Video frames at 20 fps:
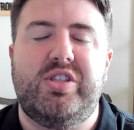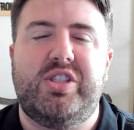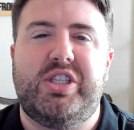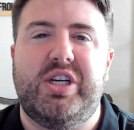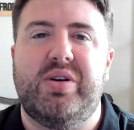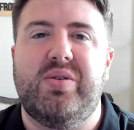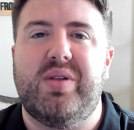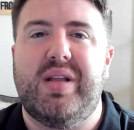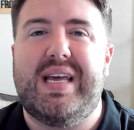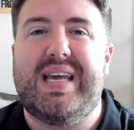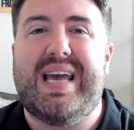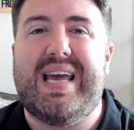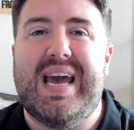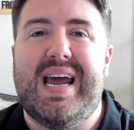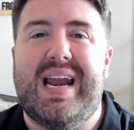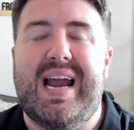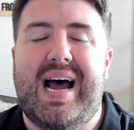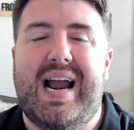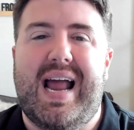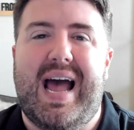generally
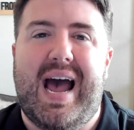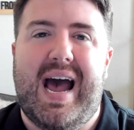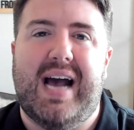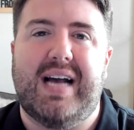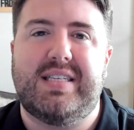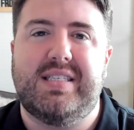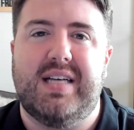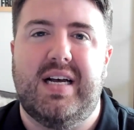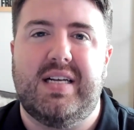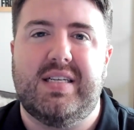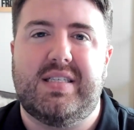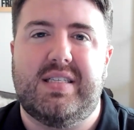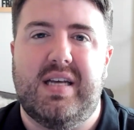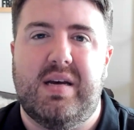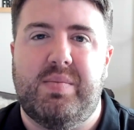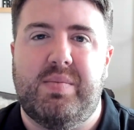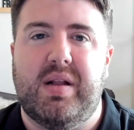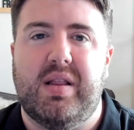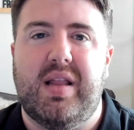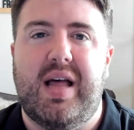cannot access the
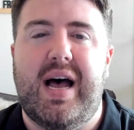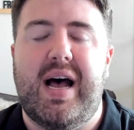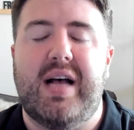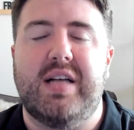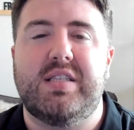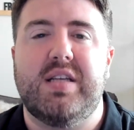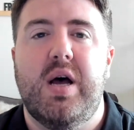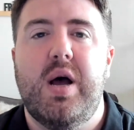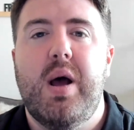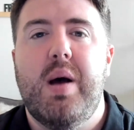MLS,